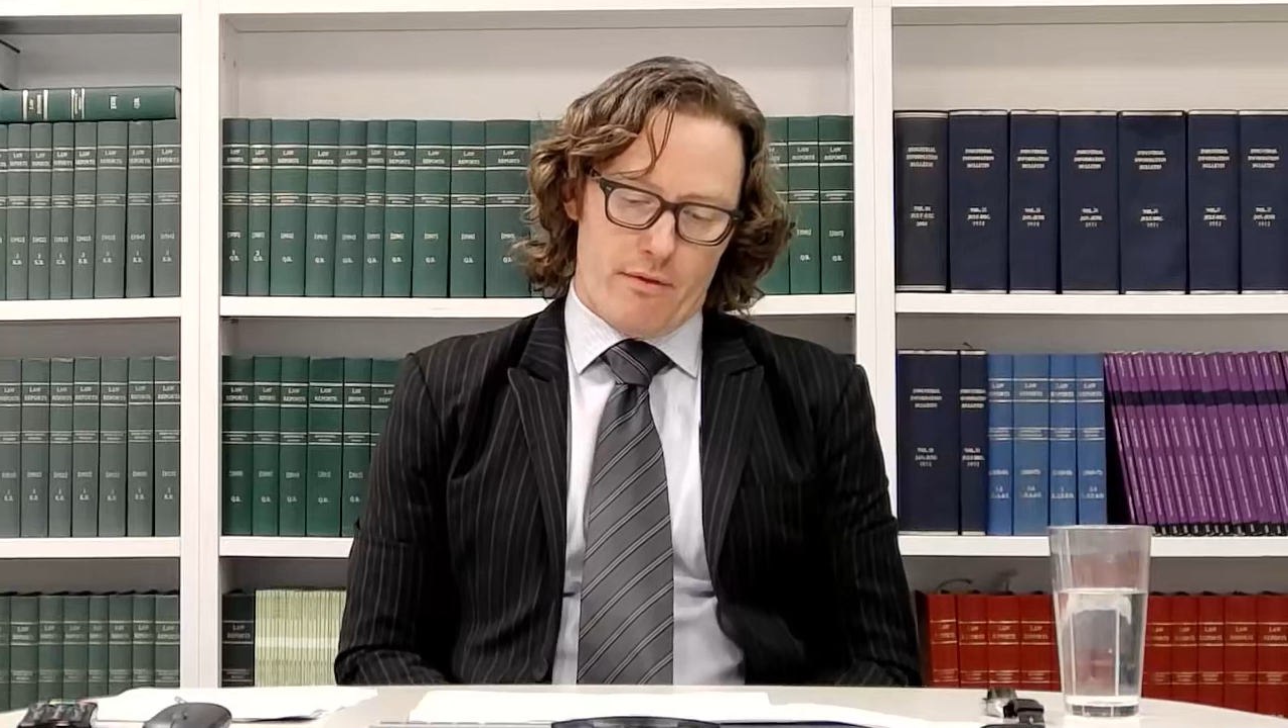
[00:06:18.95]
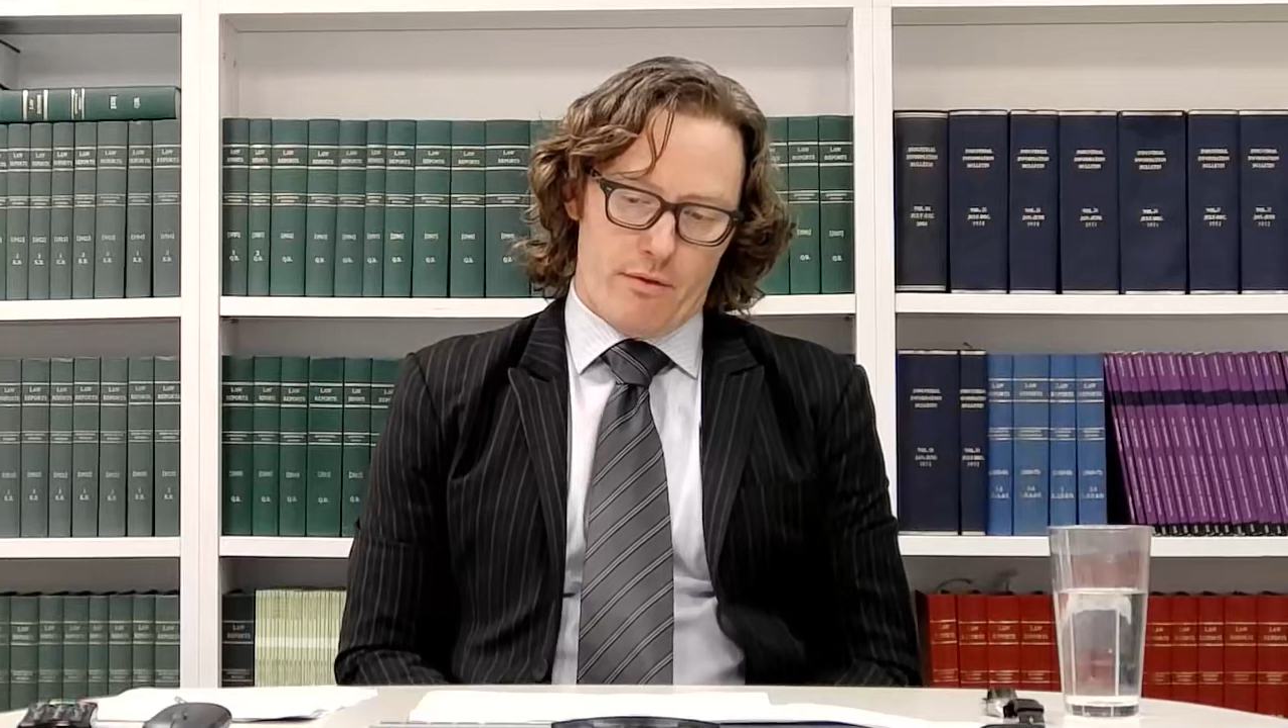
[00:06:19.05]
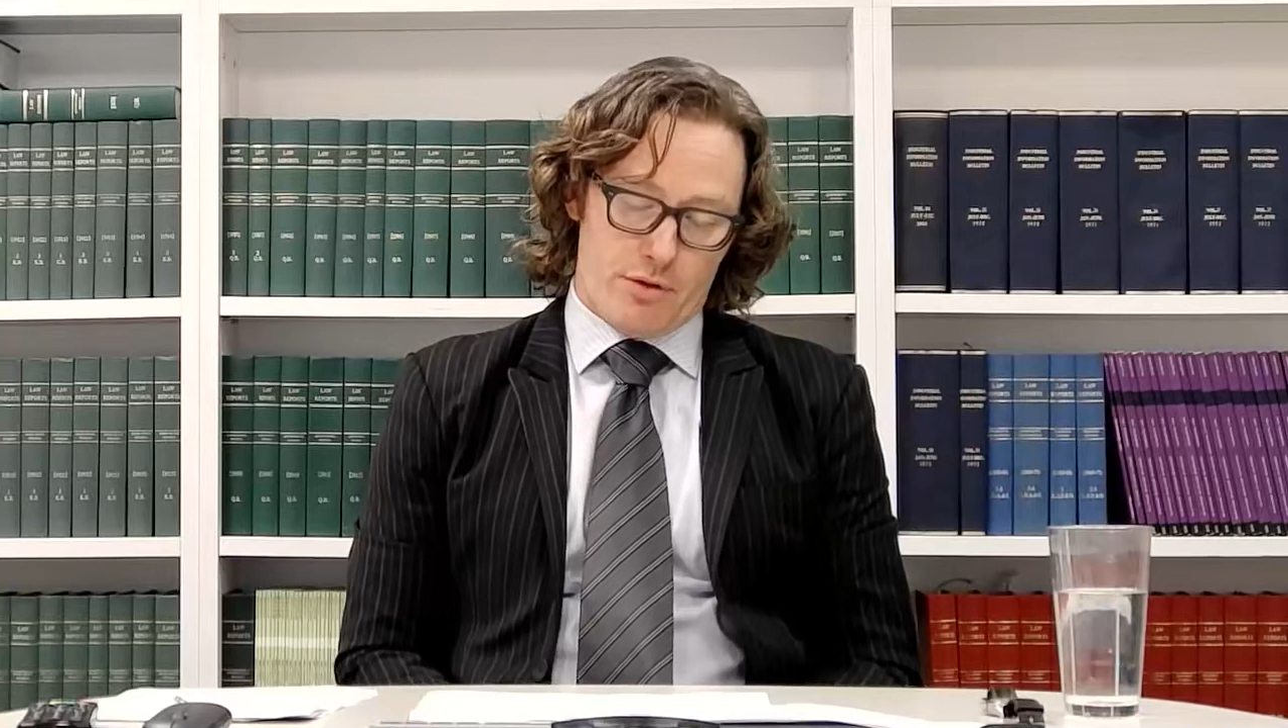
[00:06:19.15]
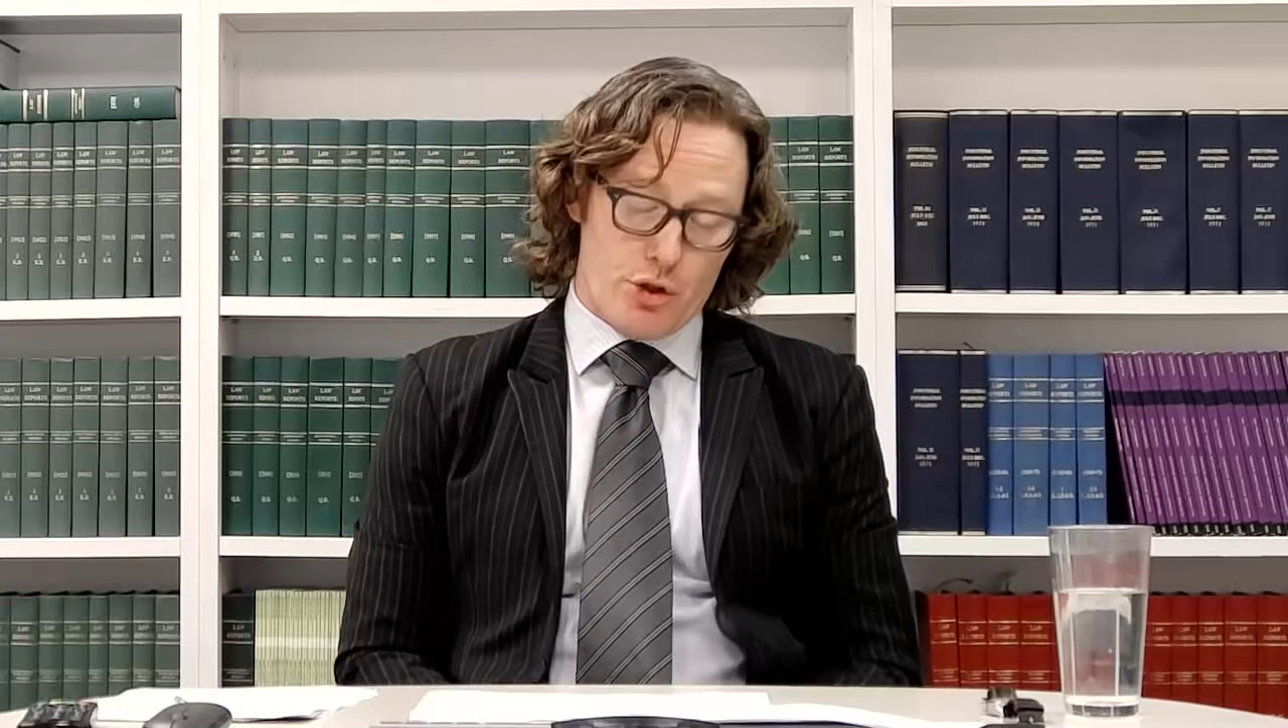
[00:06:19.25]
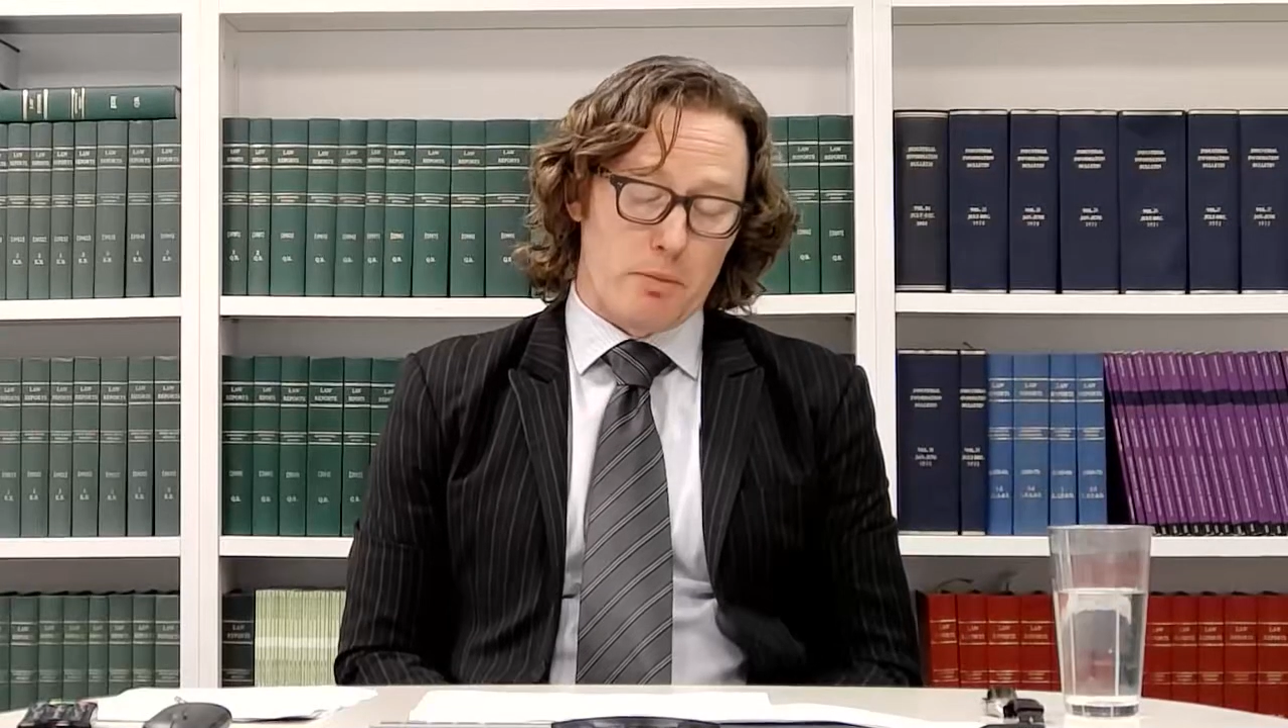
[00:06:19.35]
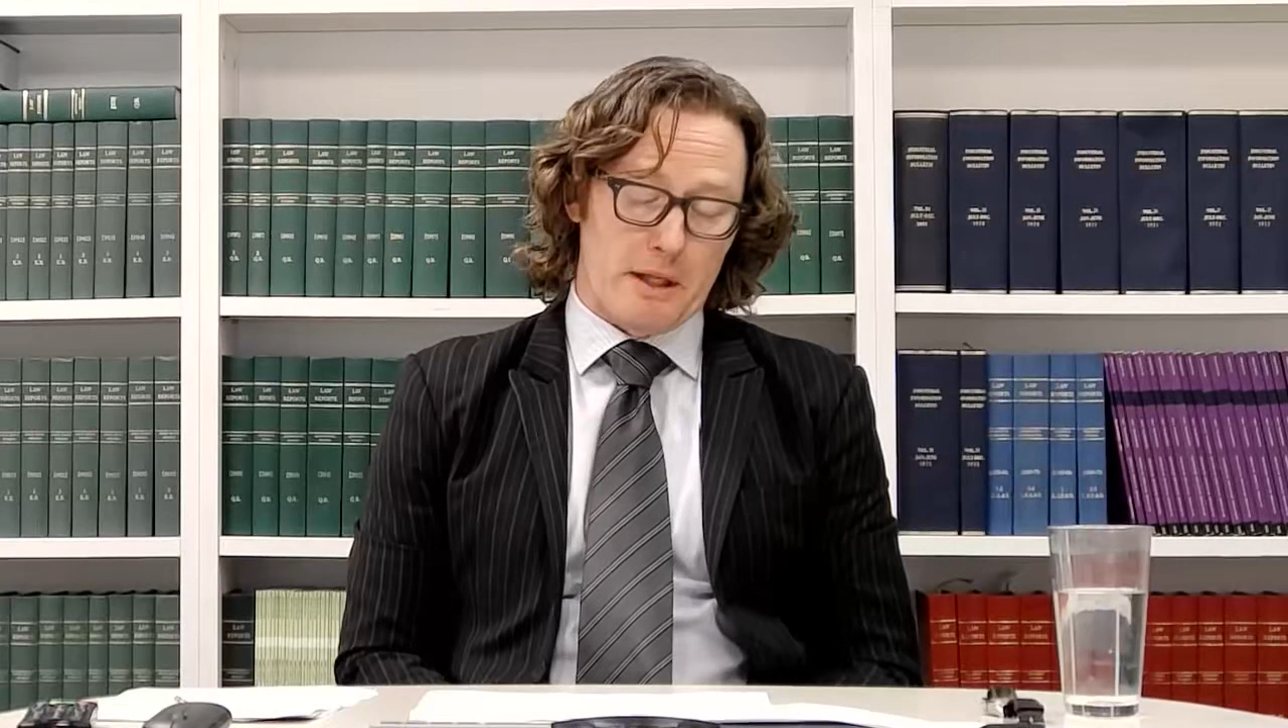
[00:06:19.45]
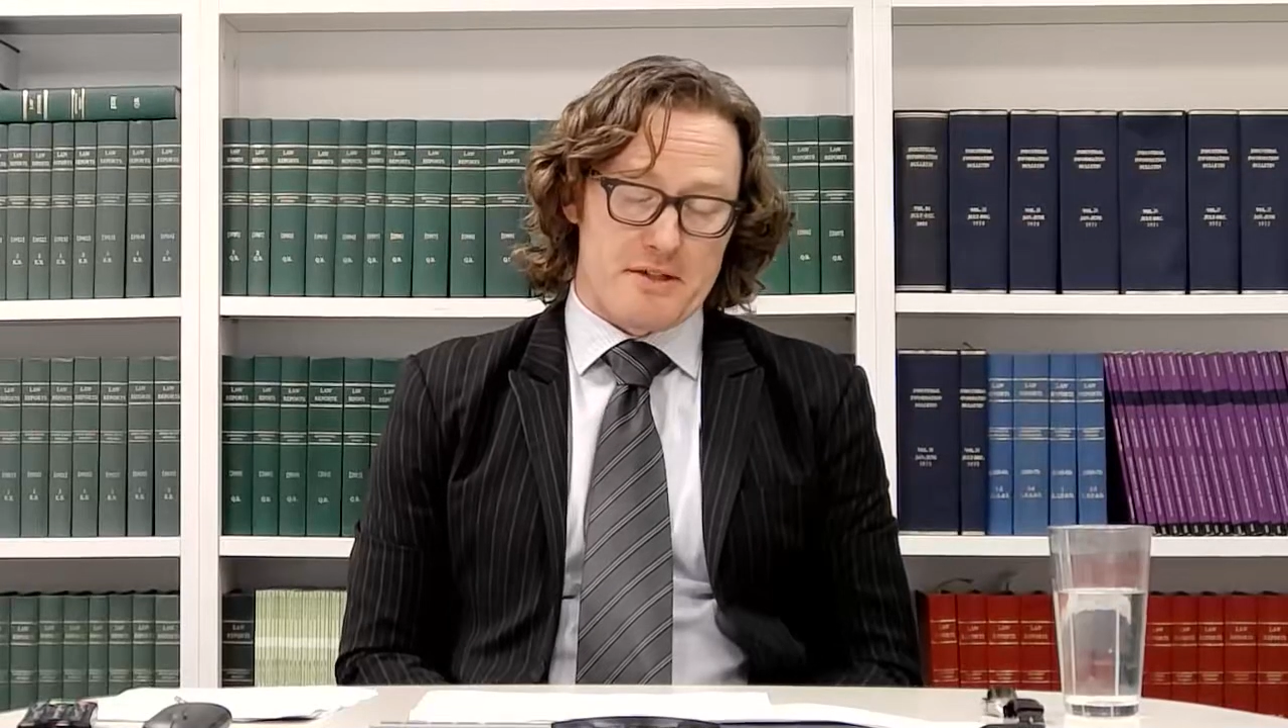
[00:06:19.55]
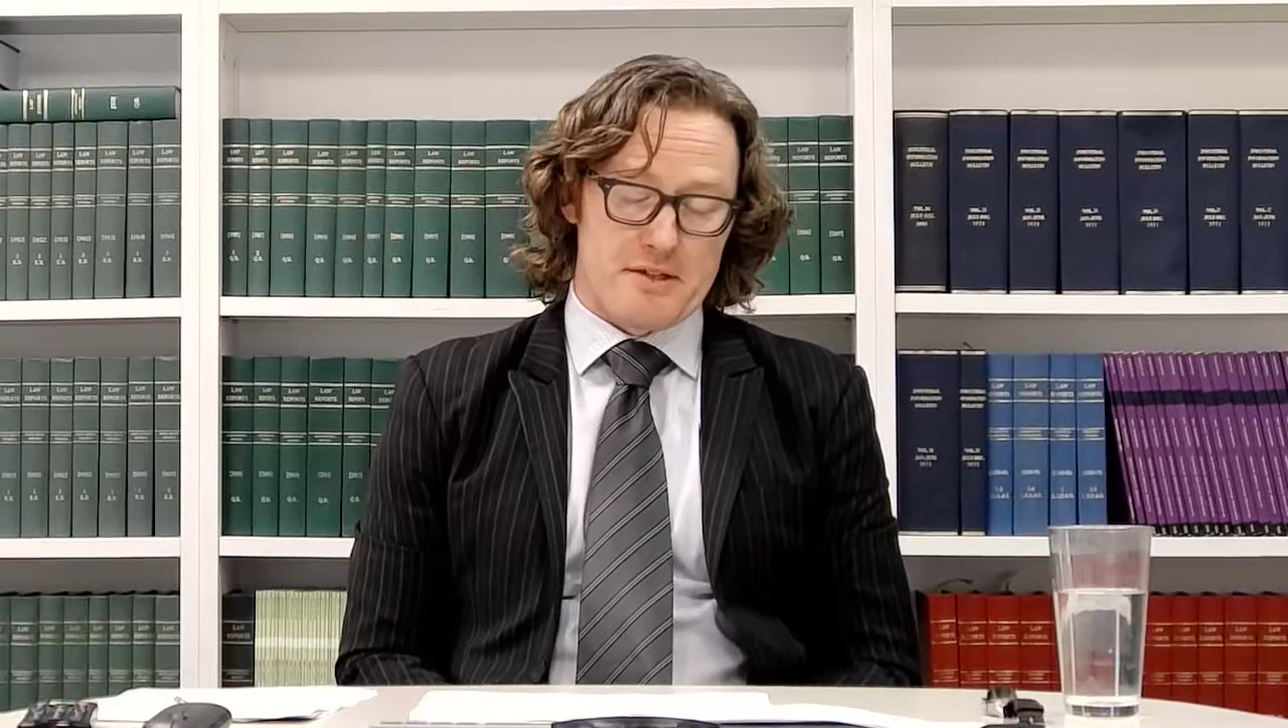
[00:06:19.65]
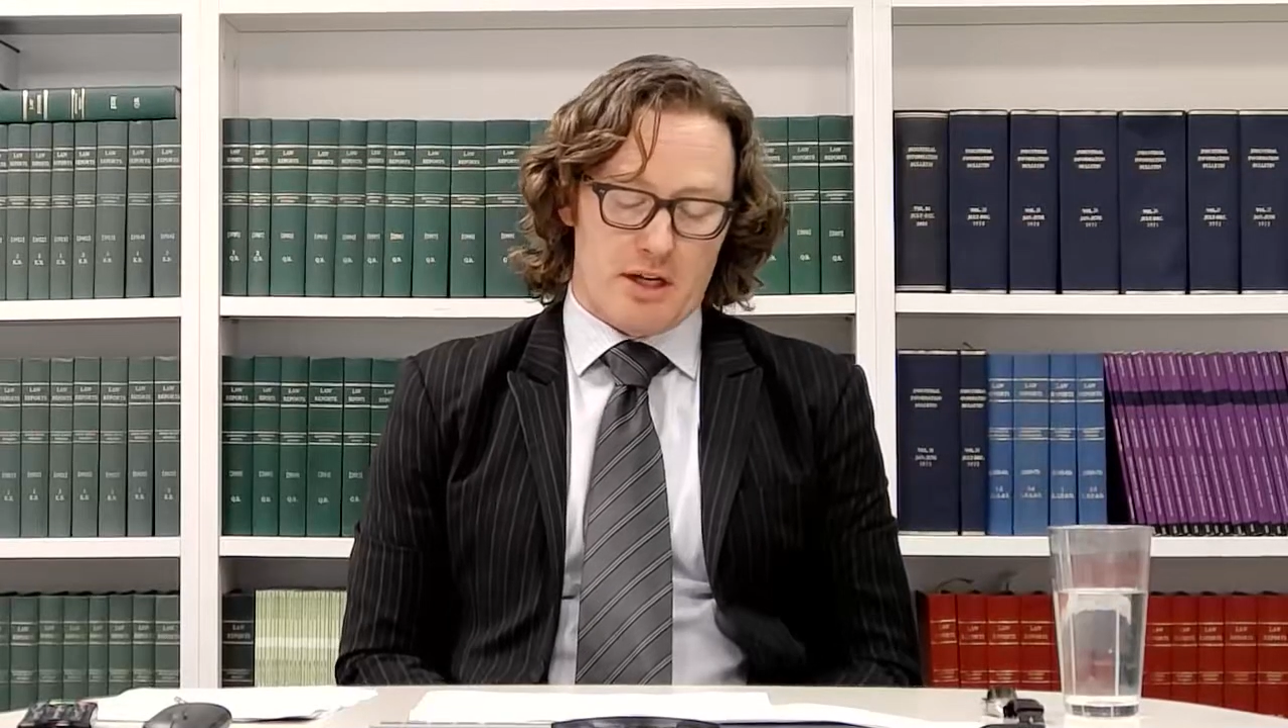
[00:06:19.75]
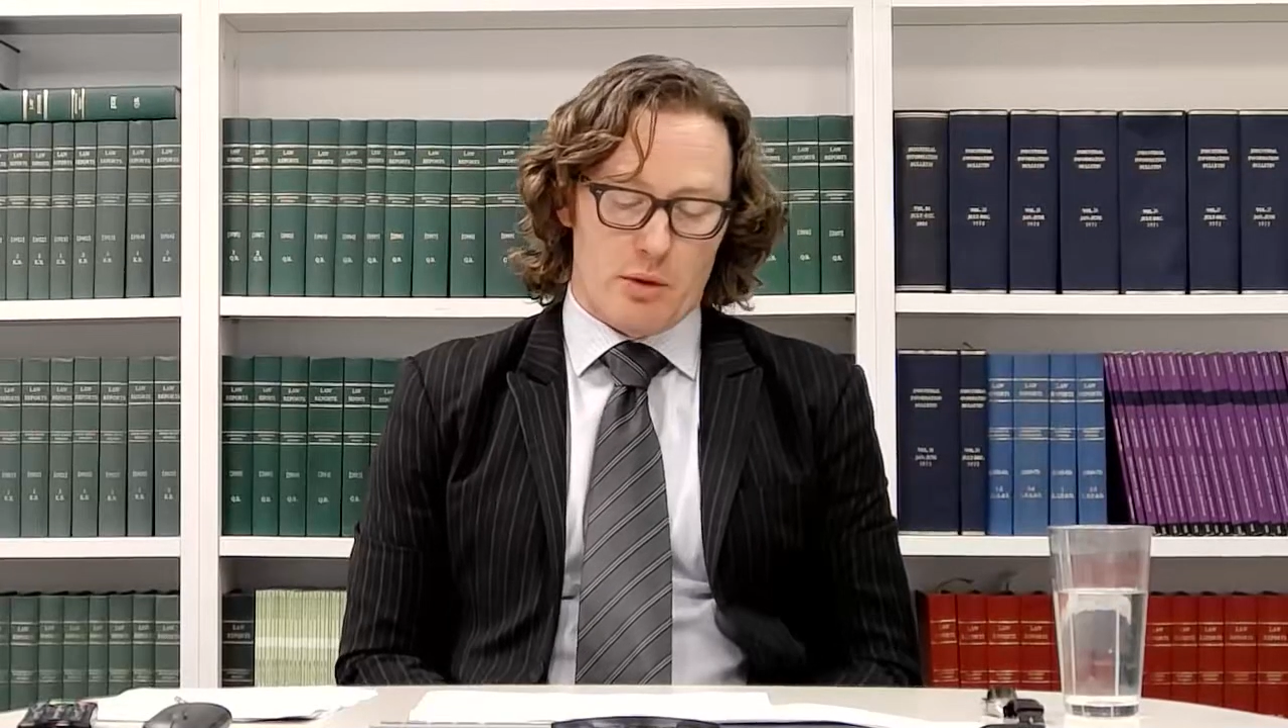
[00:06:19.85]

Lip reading: two places I